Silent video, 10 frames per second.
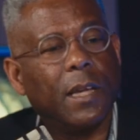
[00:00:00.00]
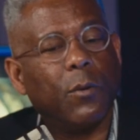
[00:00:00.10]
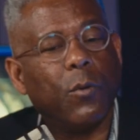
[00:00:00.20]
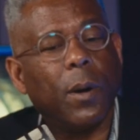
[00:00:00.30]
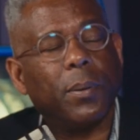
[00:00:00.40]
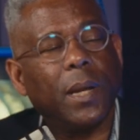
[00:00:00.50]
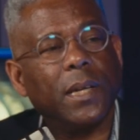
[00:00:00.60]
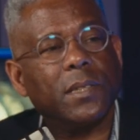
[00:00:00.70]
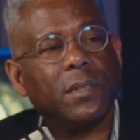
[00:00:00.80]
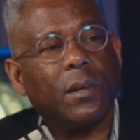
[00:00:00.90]
what
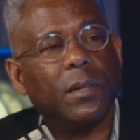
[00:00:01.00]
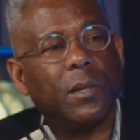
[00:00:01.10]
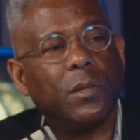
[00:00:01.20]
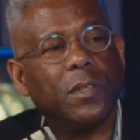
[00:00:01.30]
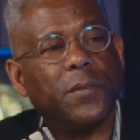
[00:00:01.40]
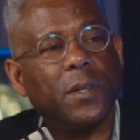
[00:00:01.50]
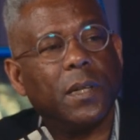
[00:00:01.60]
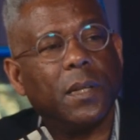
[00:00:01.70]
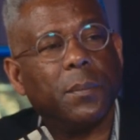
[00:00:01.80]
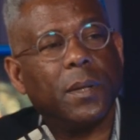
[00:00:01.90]
place on the Lewisville
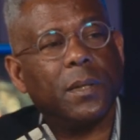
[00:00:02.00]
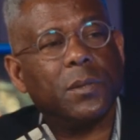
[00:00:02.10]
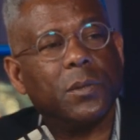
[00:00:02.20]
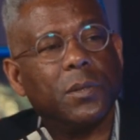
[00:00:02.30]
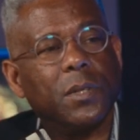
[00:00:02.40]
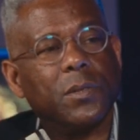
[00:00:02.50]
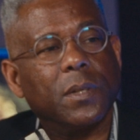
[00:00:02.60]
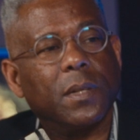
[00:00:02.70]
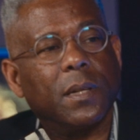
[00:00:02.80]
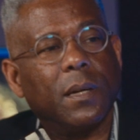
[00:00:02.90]
Independent School
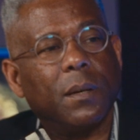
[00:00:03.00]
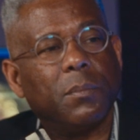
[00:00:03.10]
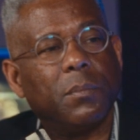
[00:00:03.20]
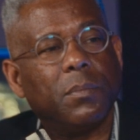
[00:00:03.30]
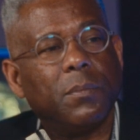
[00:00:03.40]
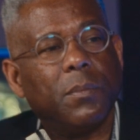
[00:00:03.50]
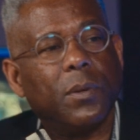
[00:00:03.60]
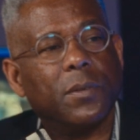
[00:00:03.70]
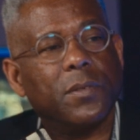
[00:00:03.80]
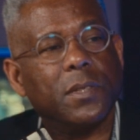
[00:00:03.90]
District uh,
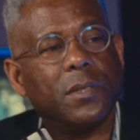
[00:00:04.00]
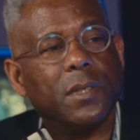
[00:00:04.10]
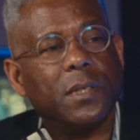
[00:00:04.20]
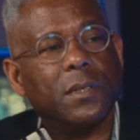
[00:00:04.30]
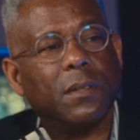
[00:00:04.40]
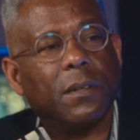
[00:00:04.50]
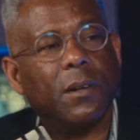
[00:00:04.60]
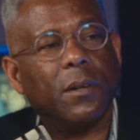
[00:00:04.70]
Board of Trustees? Are,